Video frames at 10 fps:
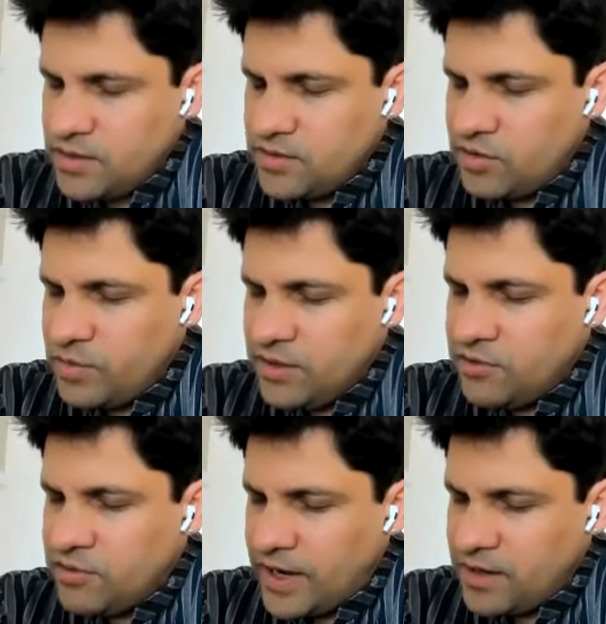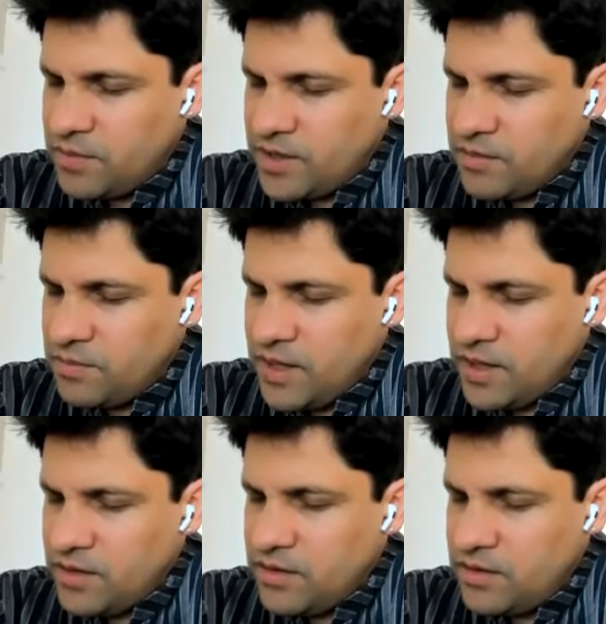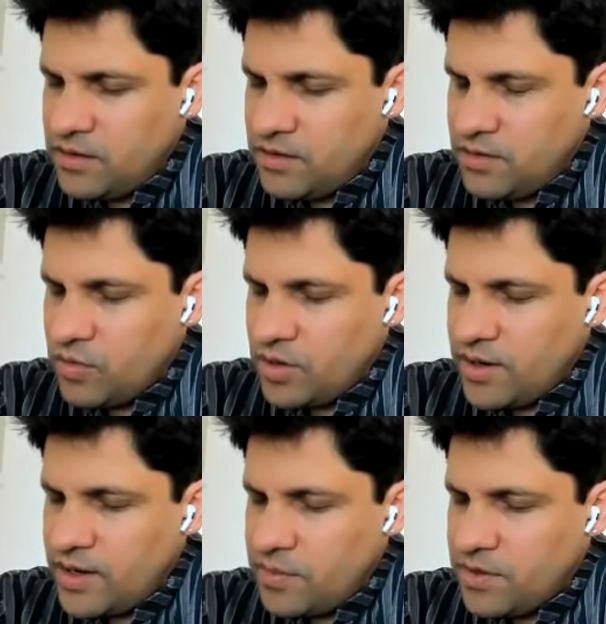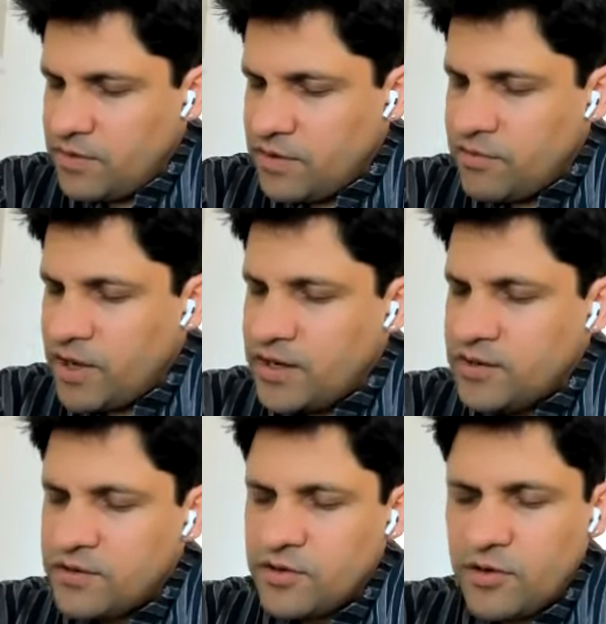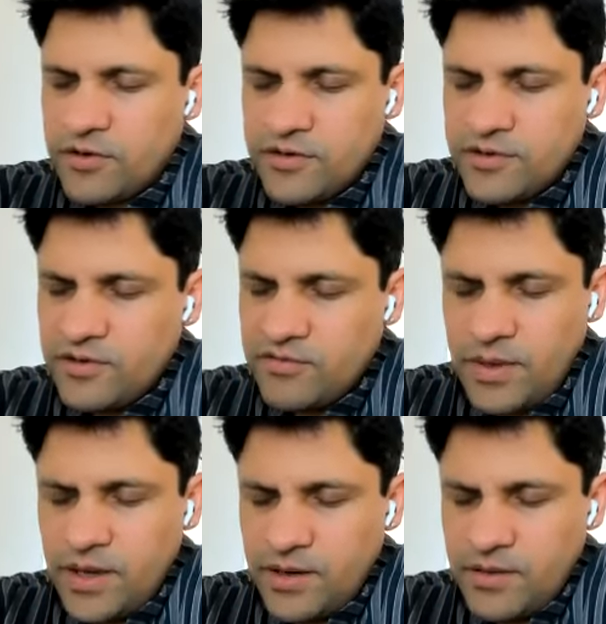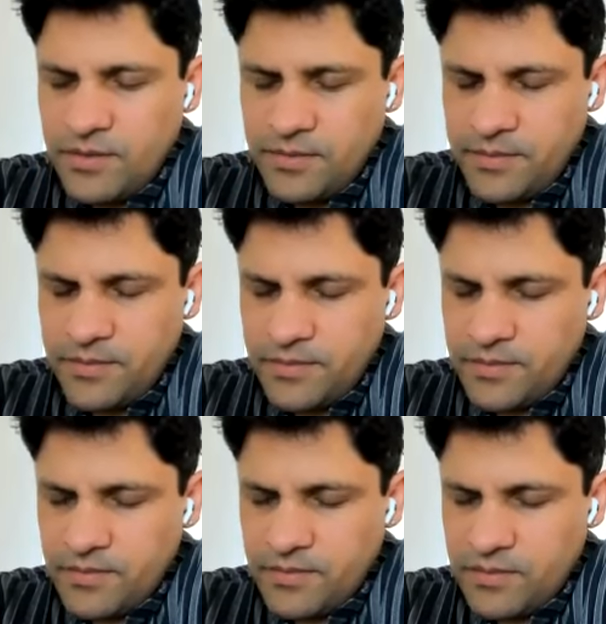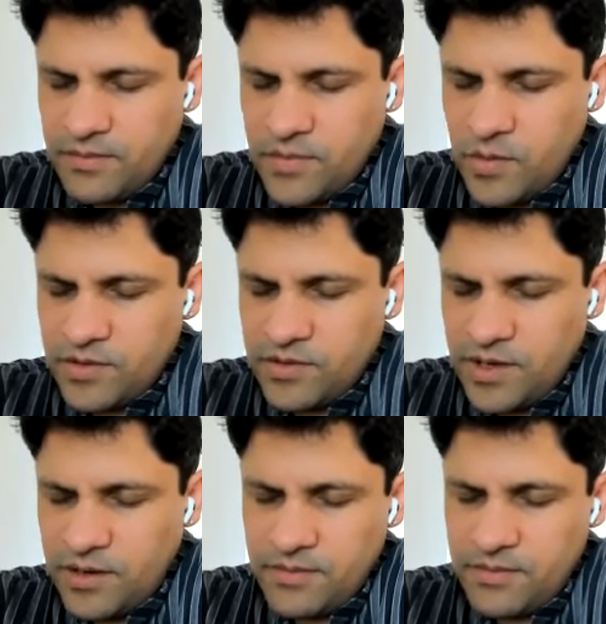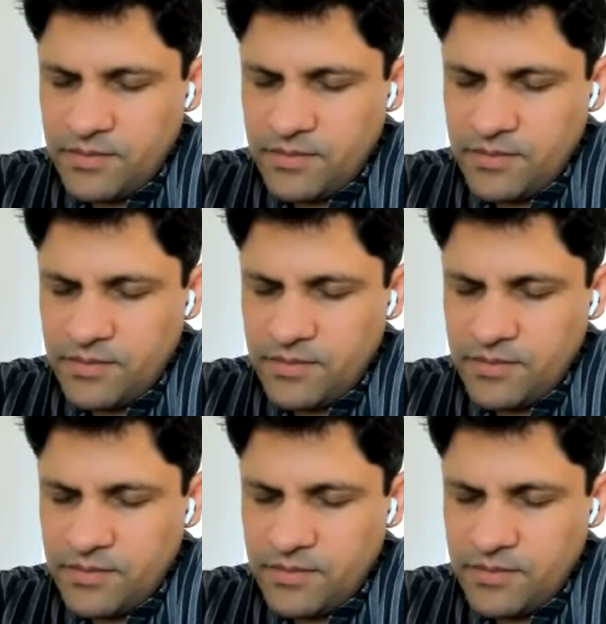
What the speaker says: Instead of being dragged by the pain, what will happen if I ride this horse of pain? You understand?